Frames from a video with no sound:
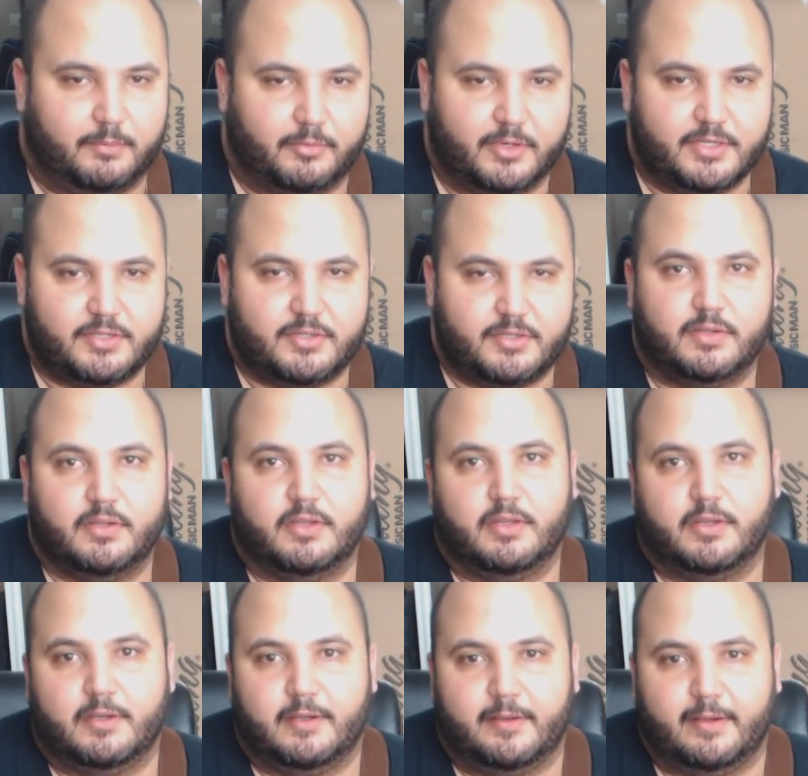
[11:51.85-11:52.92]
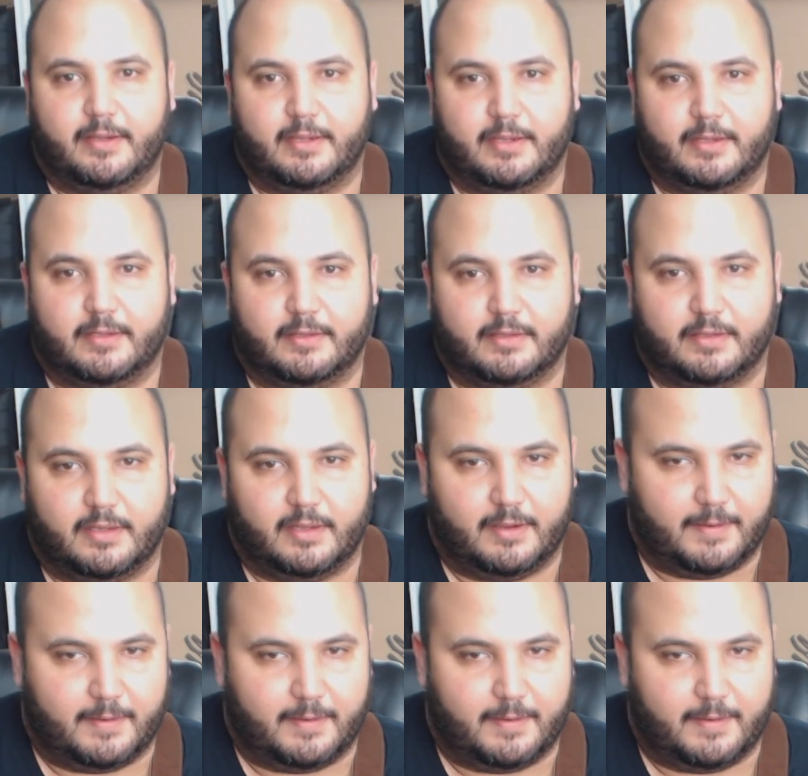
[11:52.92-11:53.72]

bridge, and